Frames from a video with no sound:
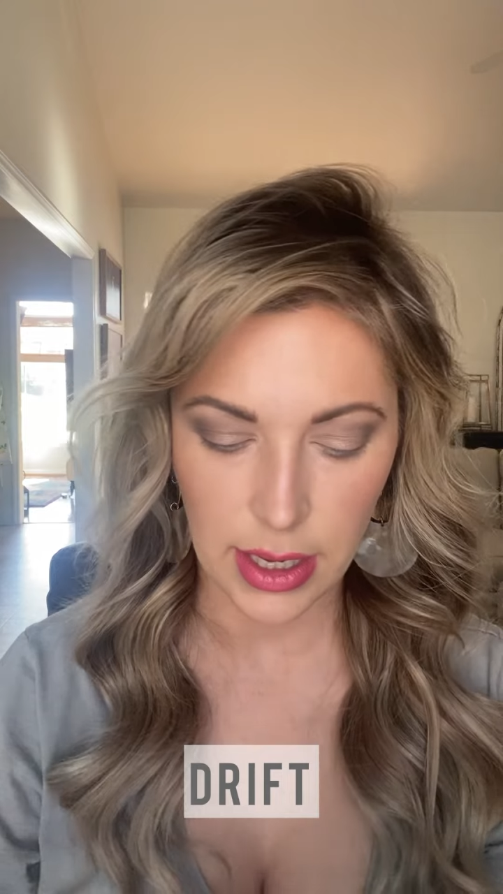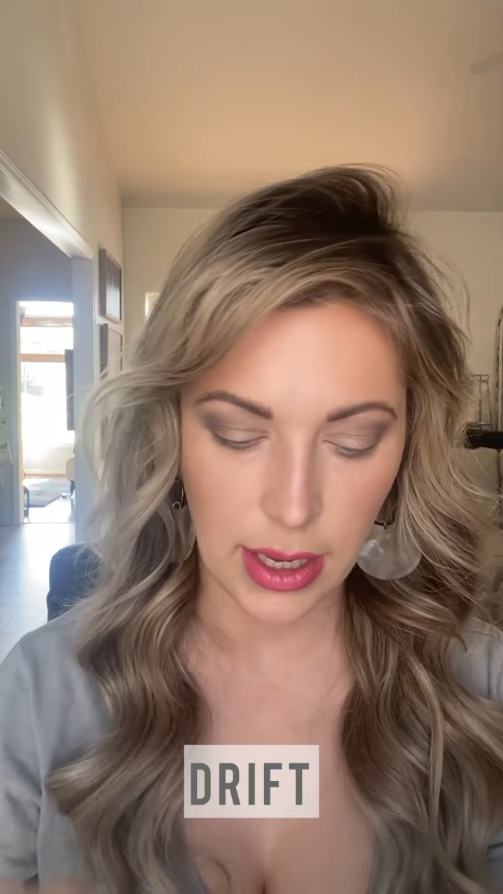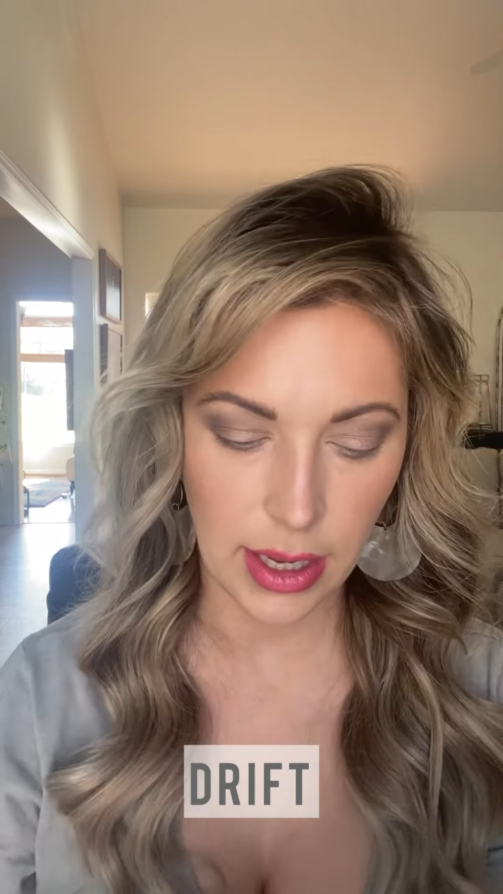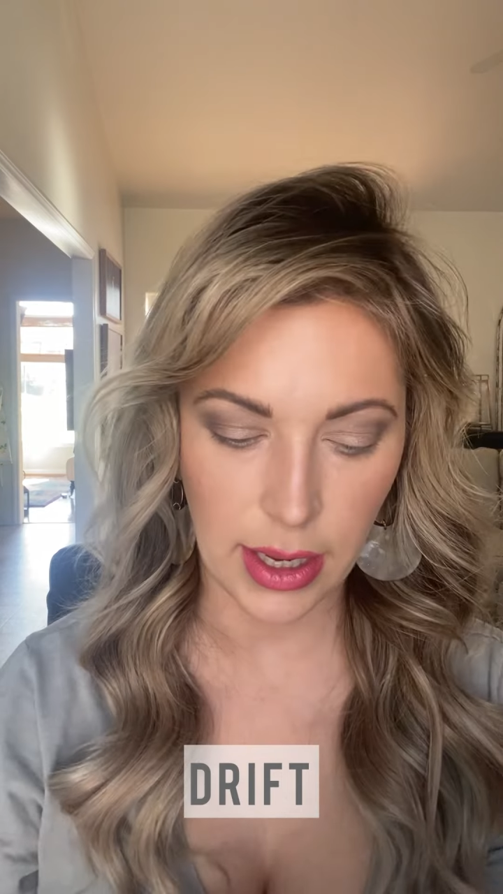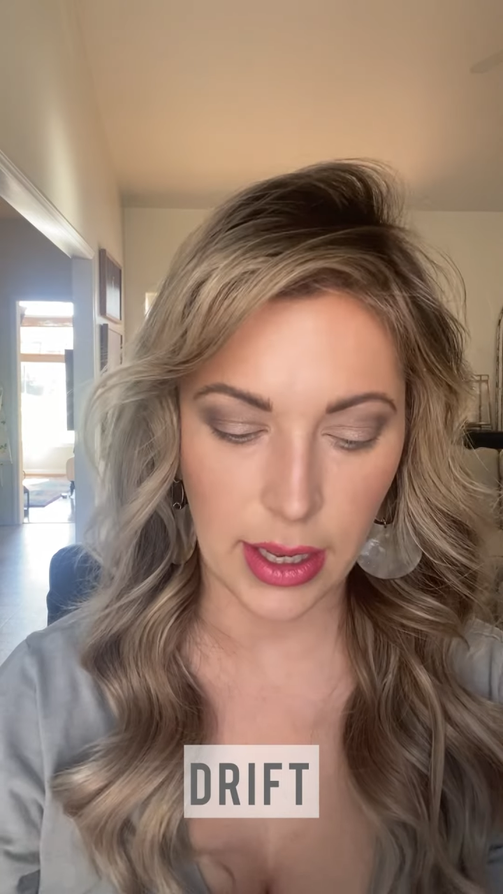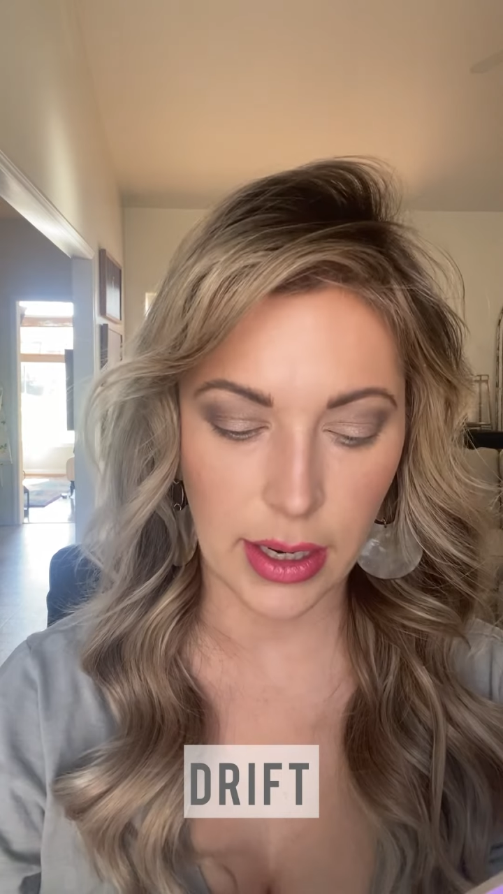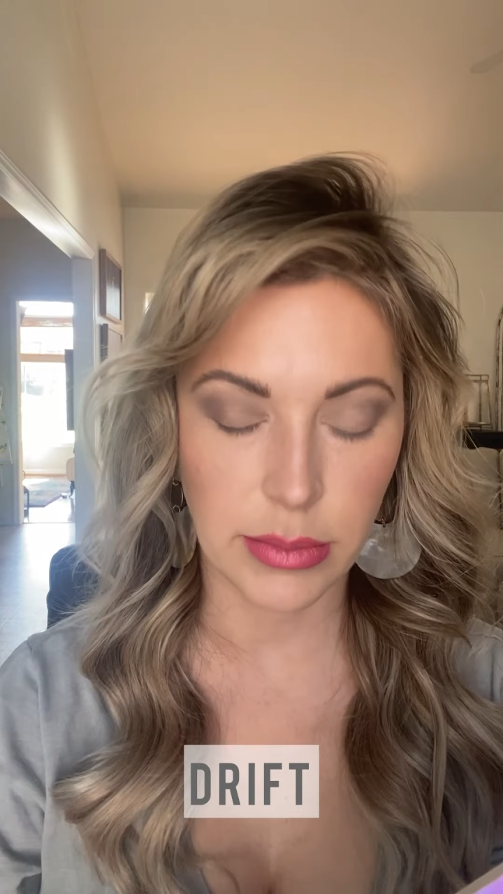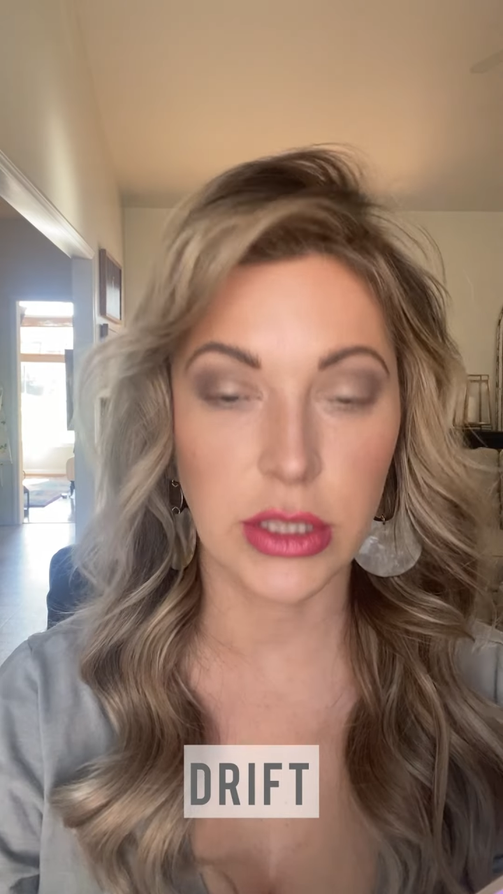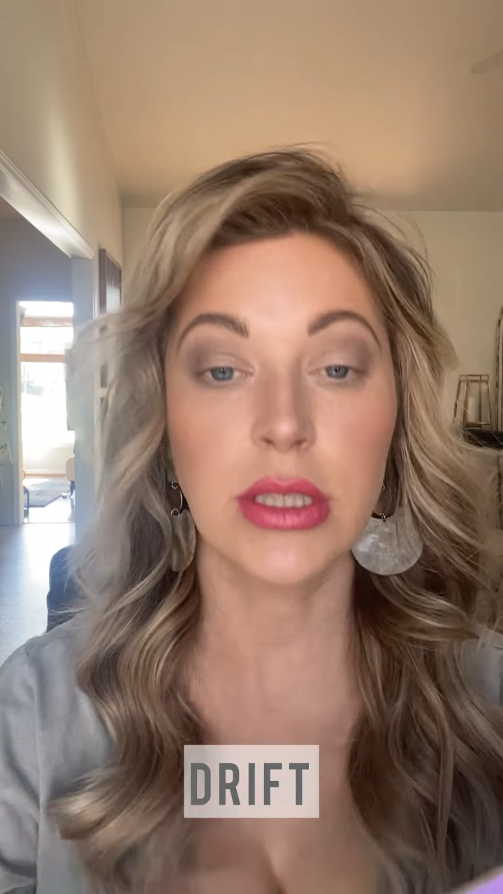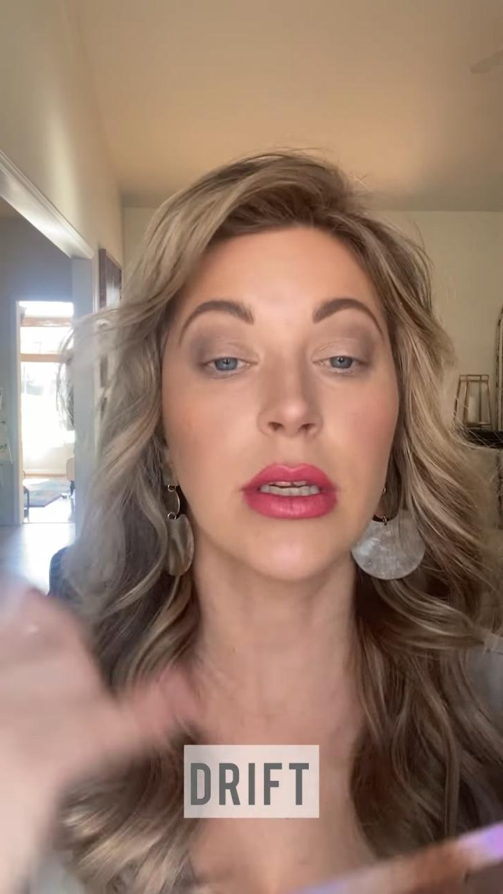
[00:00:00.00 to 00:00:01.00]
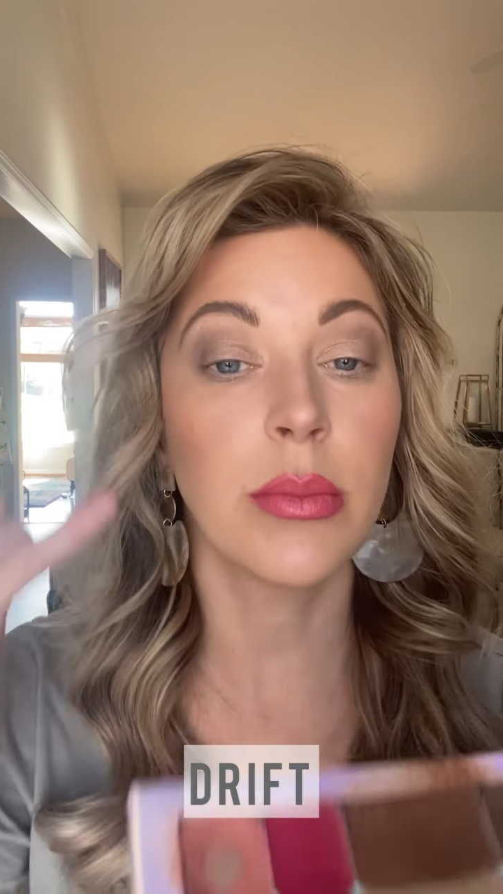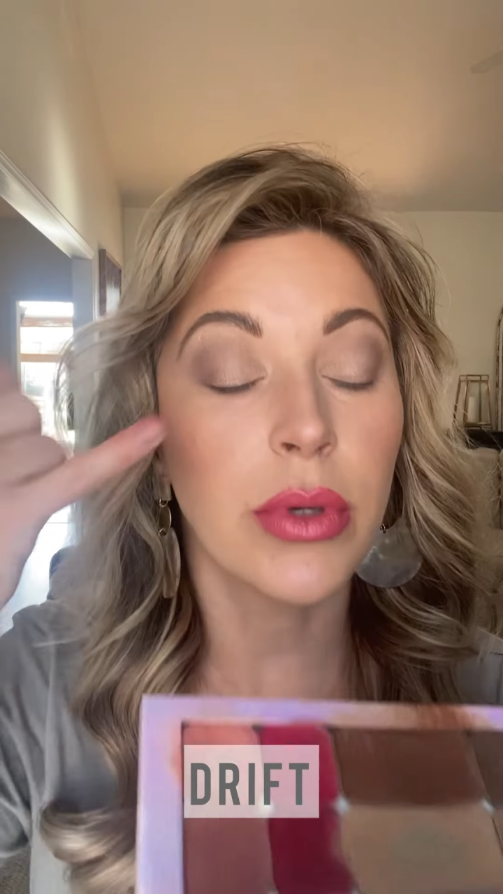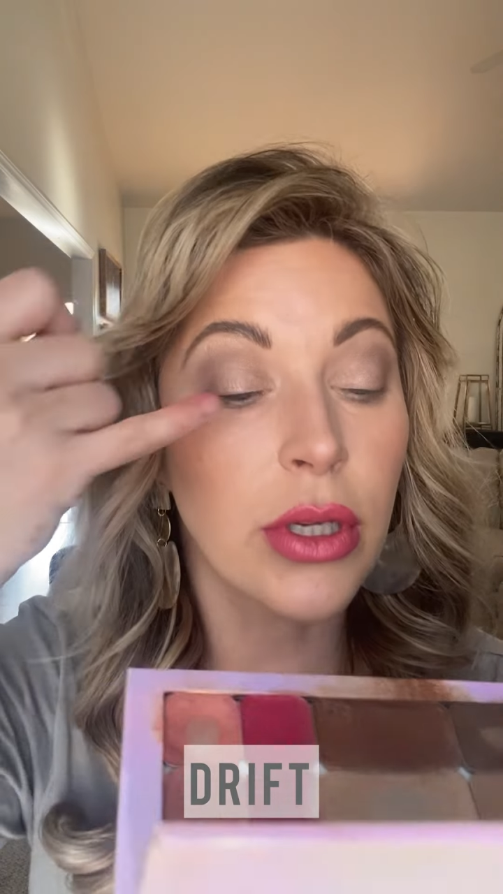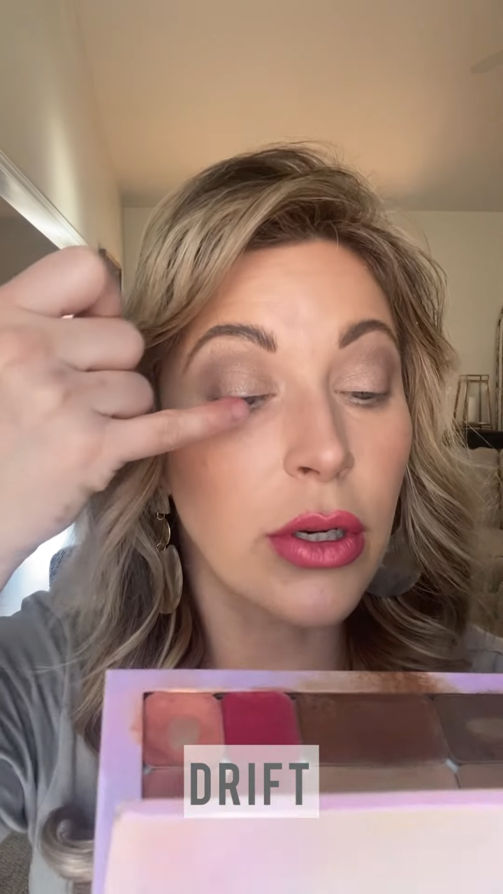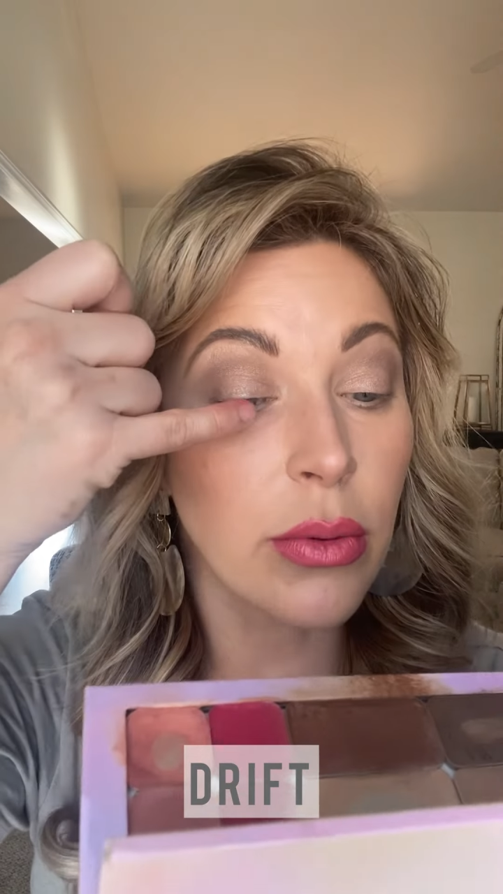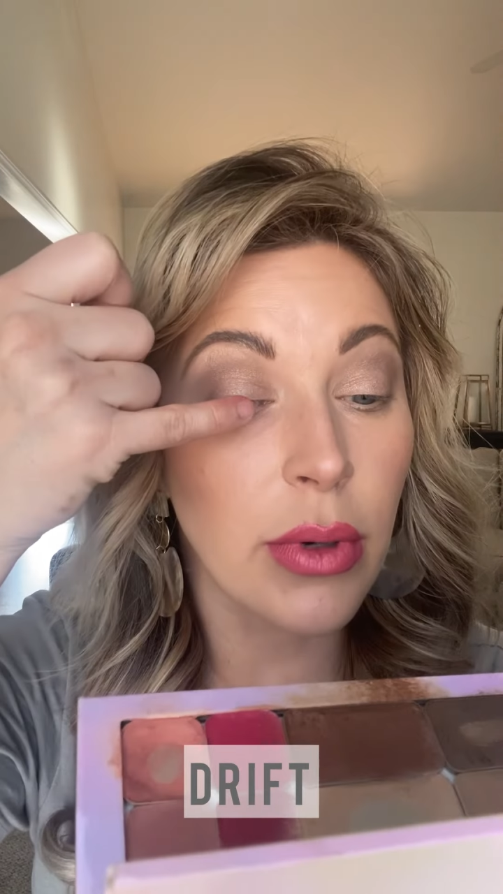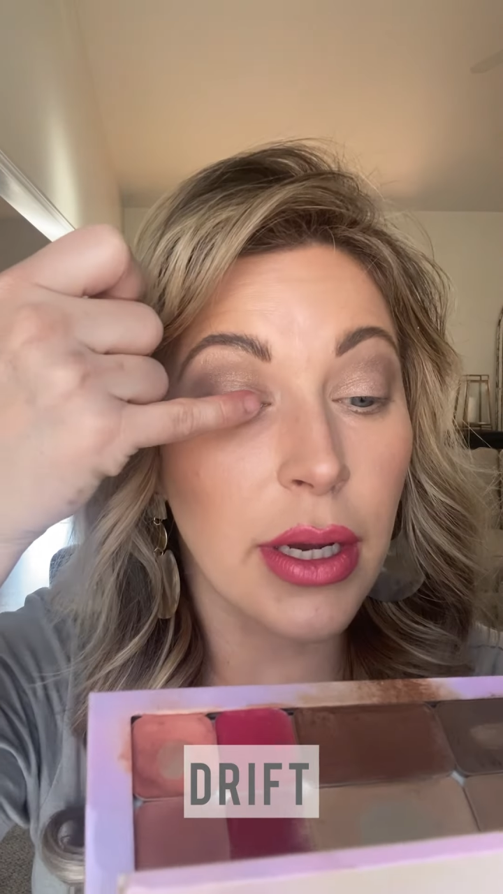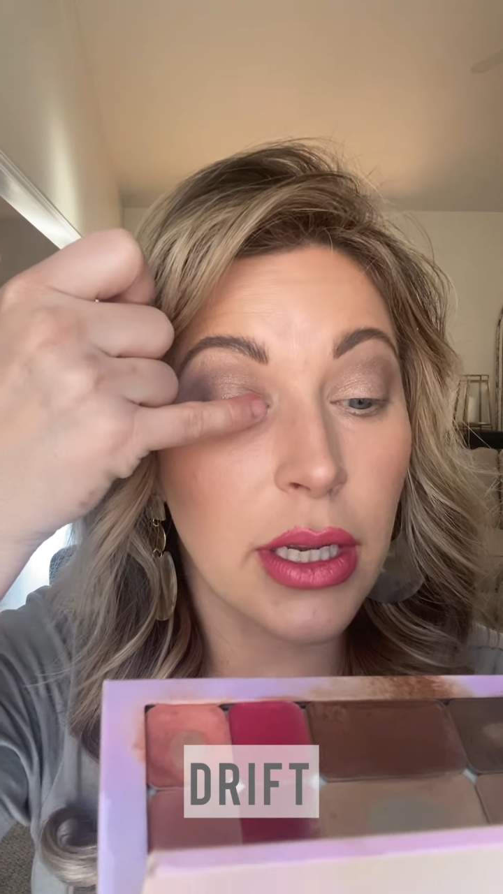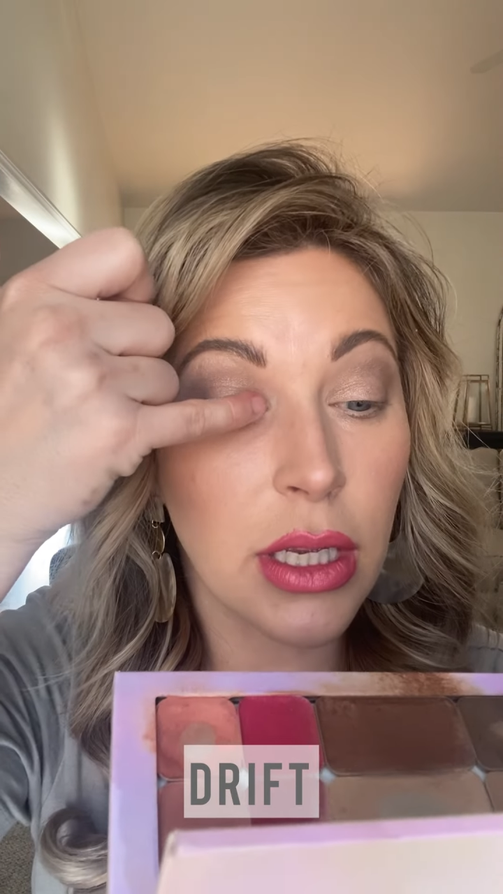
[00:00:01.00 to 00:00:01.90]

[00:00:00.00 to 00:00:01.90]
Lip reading: and I'm just gonna put it right